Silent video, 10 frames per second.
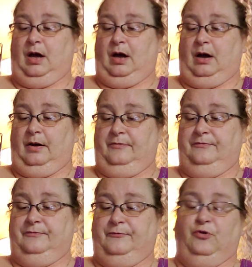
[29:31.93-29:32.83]
uh,
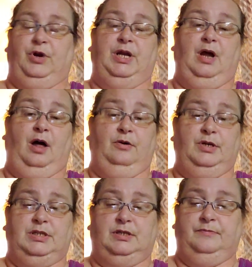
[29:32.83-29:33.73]

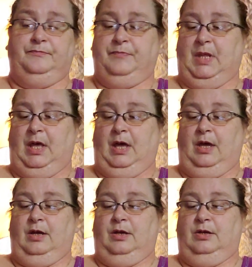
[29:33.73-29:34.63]
$40.
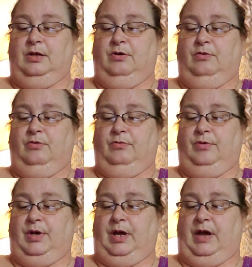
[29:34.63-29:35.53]
You
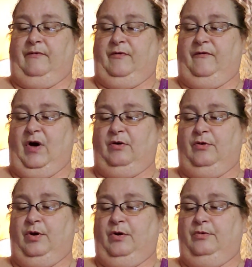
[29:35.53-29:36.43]
have a
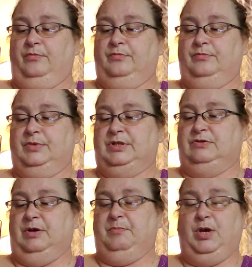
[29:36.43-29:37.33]
Velcro
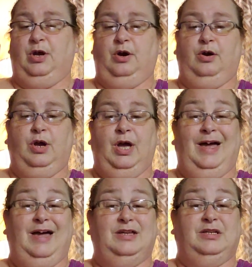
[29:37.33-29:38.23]
strip here
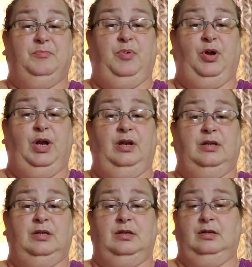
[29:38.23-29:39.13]
to put
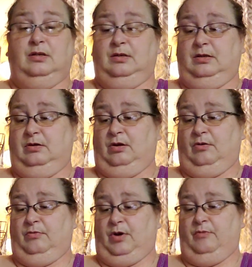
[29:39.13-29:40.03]
it, you
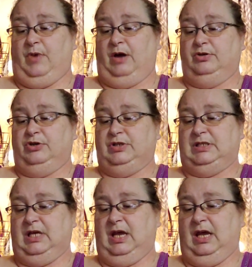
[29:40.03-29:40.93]
know, around your
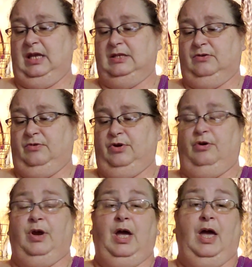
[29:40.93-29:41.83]
seat or
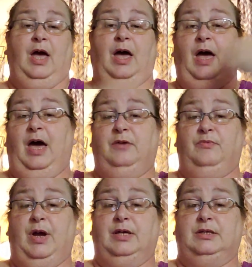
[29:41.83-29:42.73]
your
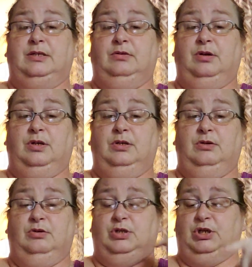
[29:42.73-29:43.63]
headrest so you could
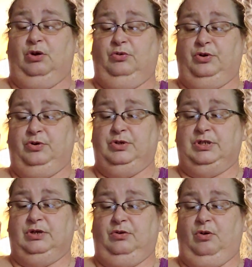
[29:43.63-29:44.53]
do your
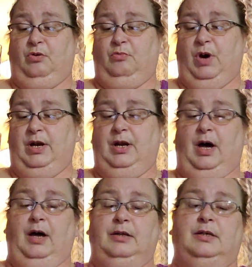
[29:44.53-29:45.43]
shoulders or
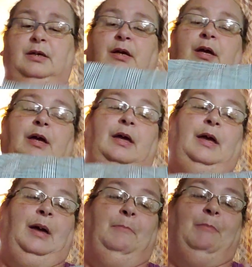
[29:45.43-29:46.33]
whatnot.
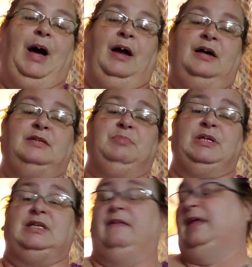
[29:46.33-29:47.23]
My
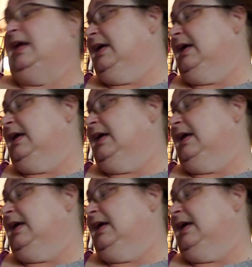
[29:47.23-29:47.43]
husband said that